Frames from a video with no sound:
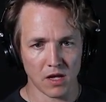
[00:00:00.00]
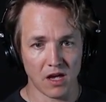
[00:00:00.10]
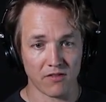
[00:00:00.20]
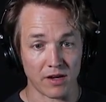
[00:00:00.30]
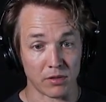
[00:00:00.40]

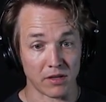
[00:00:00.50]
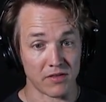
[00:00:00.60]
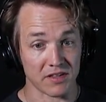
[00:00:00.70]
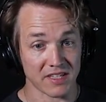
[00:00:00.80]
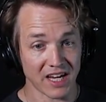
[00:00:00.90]
If I play the
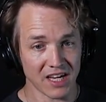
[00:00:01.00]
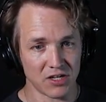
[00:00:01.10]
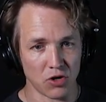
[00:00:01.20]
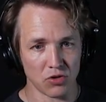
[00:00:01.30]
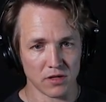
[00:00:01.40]
second
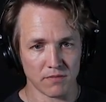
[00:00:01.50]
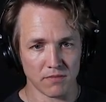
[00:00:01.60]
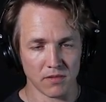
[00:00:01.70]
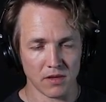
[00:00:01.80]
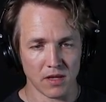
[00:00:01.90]
note,
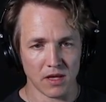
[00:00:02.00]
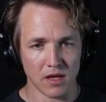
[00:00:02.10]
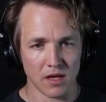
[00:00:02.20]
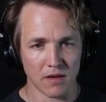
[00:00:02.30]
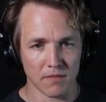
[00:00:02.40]

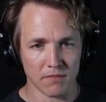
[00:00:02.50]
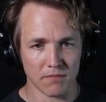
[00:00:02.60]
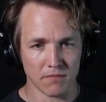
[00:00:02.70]
the